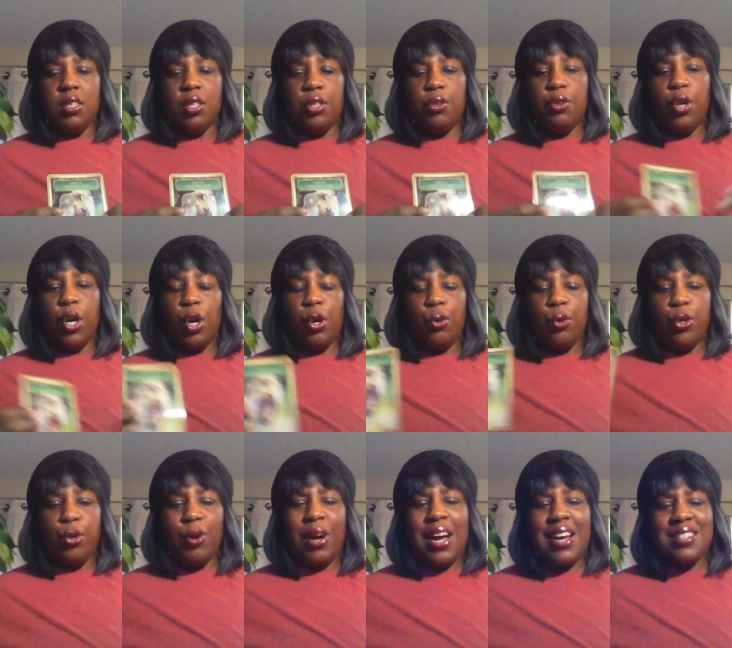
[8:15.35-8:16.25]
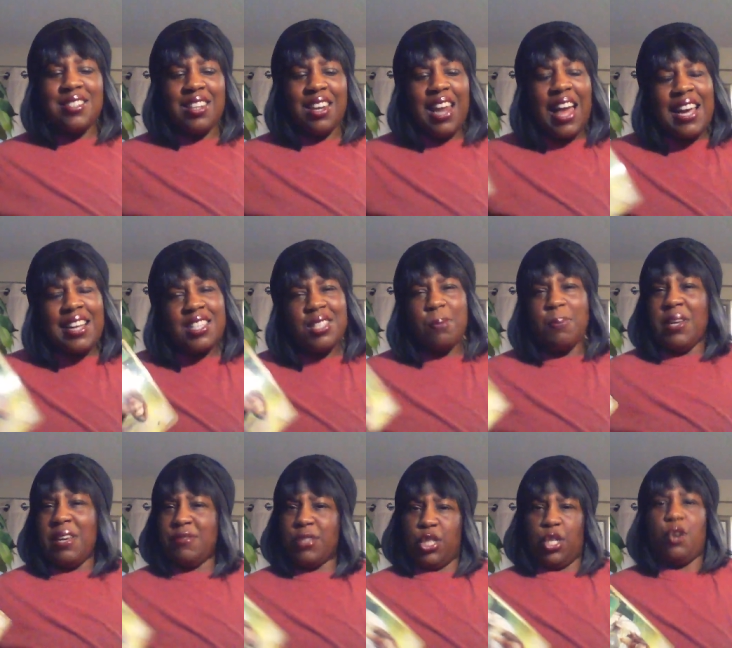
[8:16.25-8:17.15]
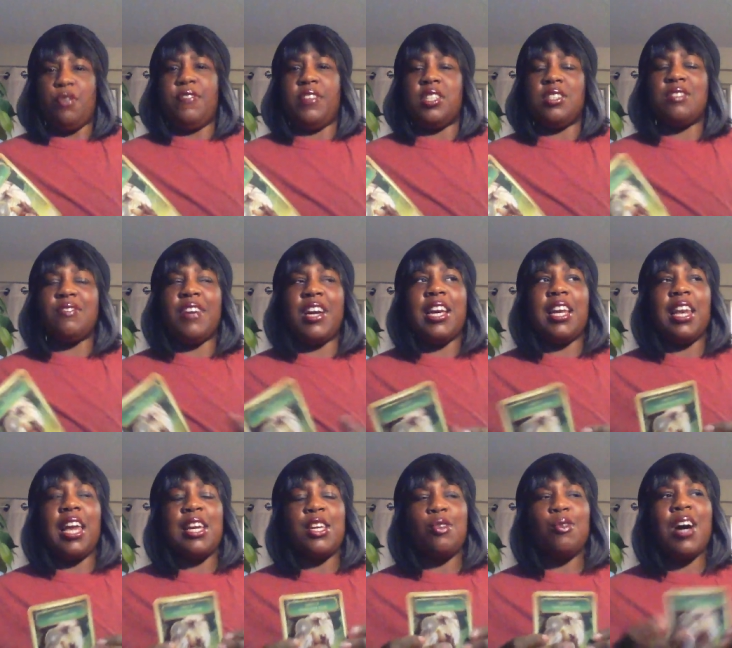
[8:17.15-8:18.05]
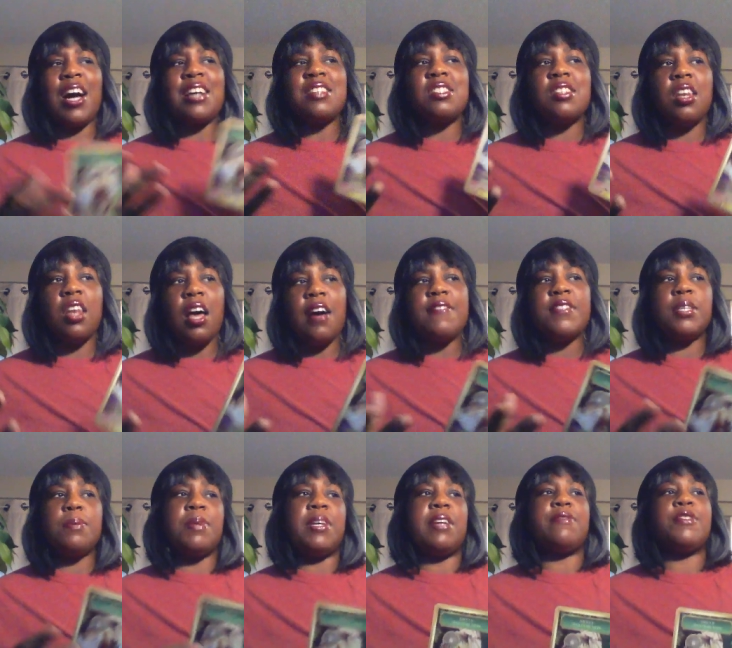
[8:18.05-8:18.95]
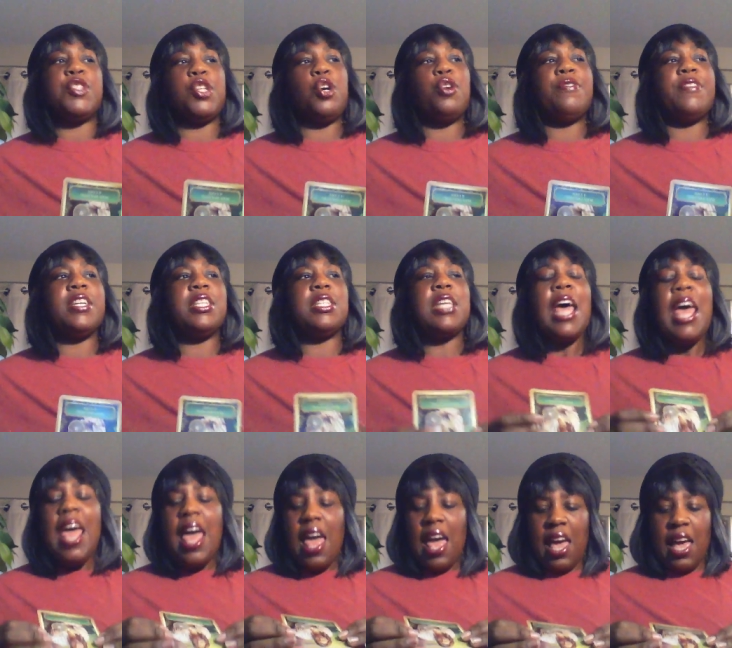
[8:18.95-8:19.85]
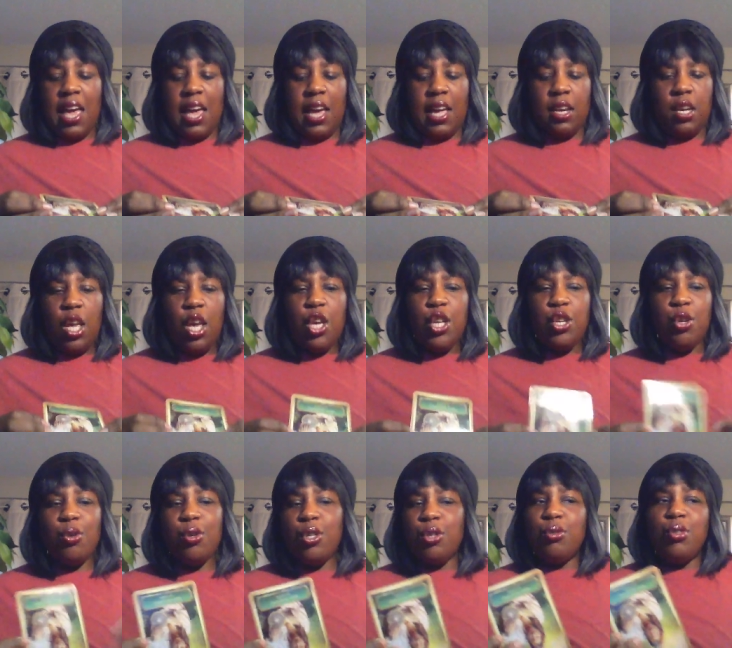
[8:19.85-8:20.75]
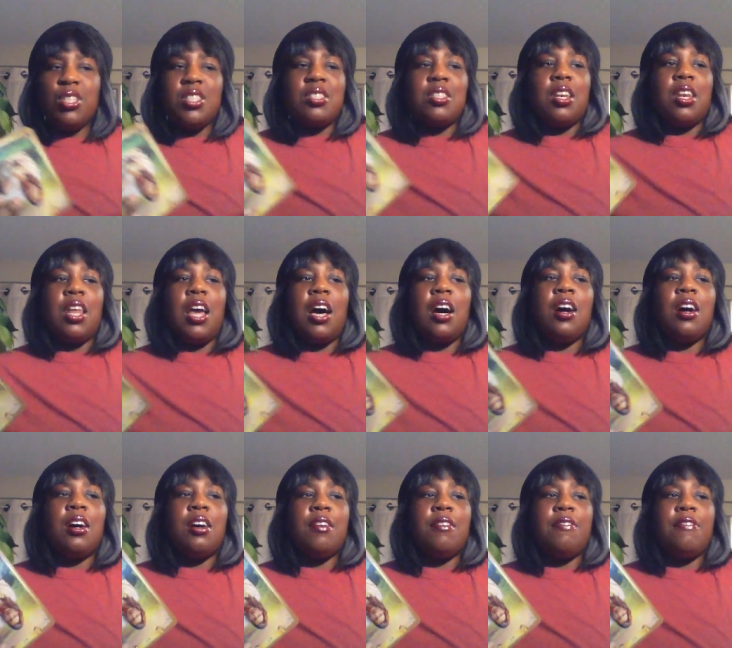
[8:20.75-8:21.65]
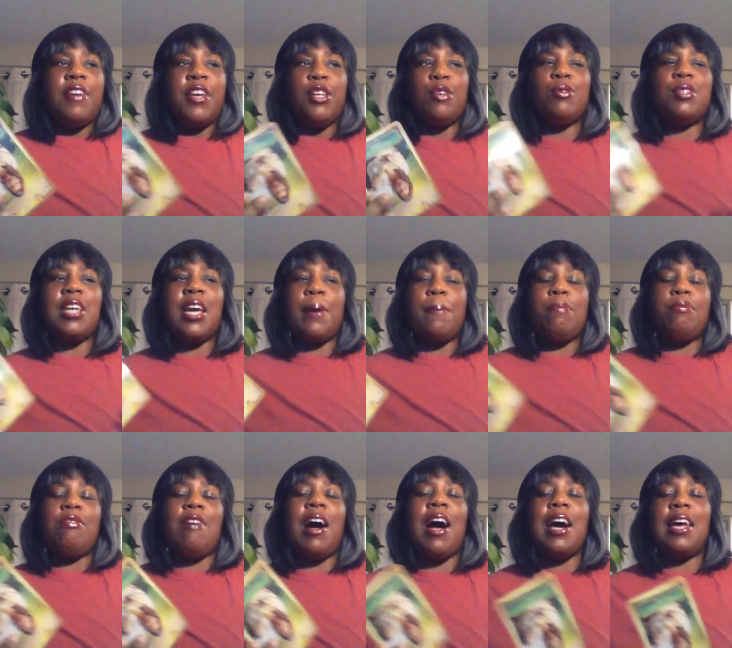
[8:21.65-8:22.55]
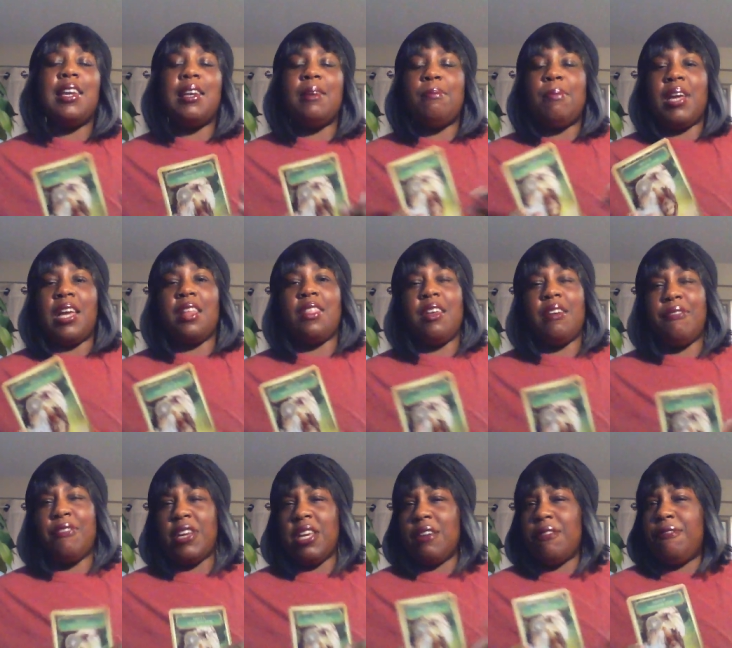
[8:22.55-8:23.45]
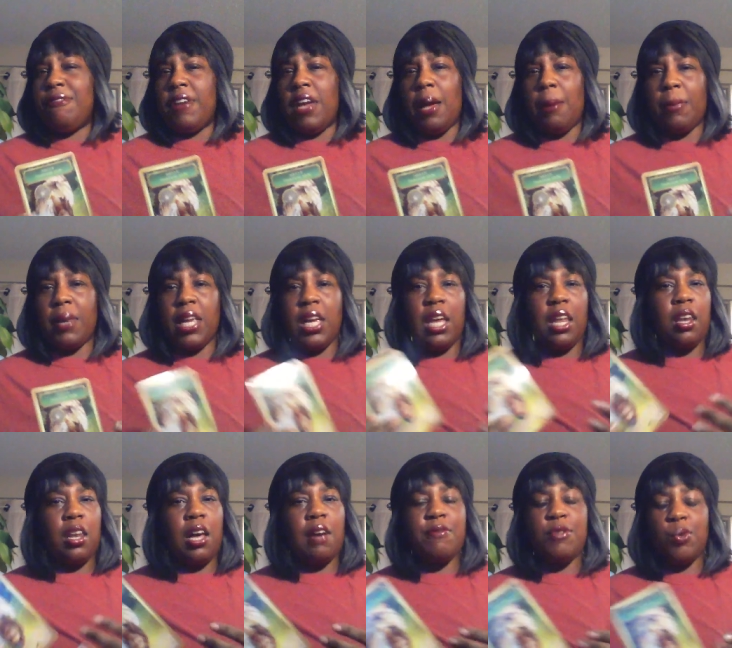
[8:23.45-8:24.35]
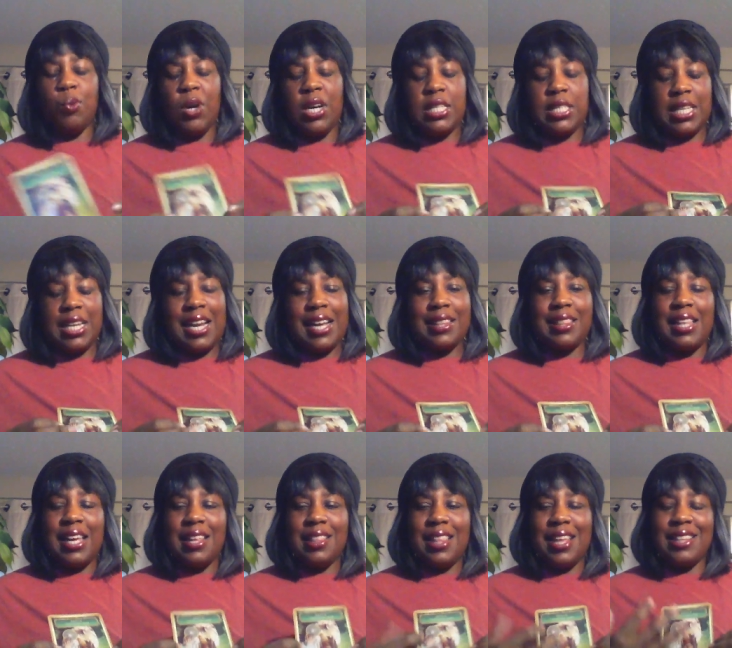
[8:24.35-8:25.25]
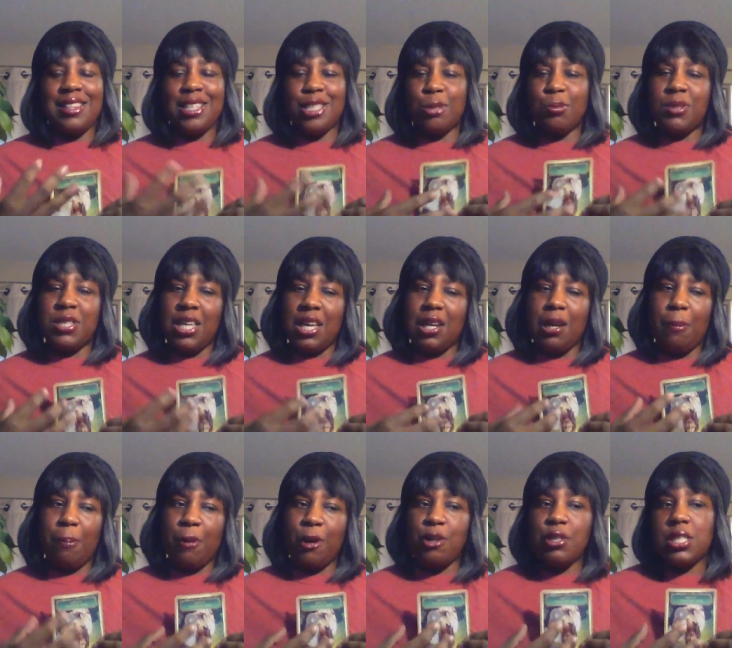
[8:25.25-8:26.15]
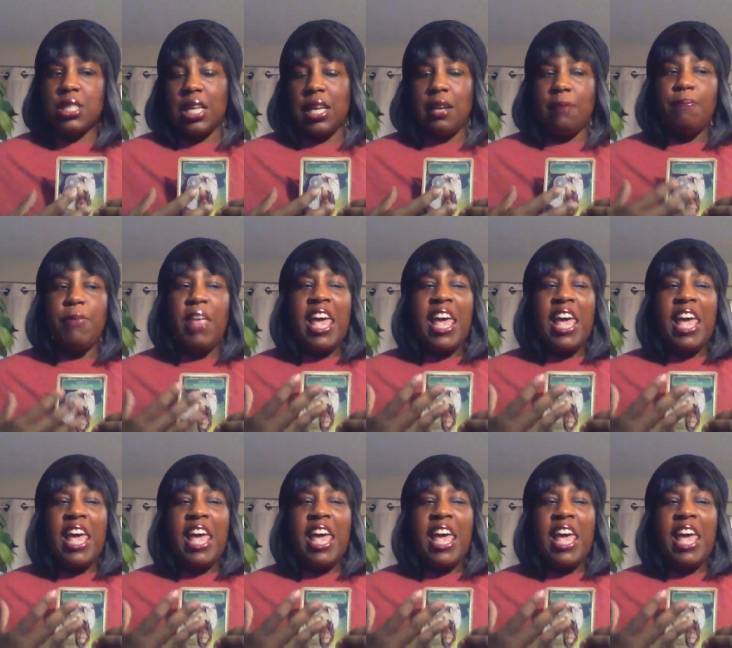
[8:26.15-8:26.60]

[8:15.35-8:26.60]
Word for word: you know, you guys like to be of service, right? Like, you guys love to be of service, and you you just love and you take pride in being there for your family and loved ones. And I think that this particular person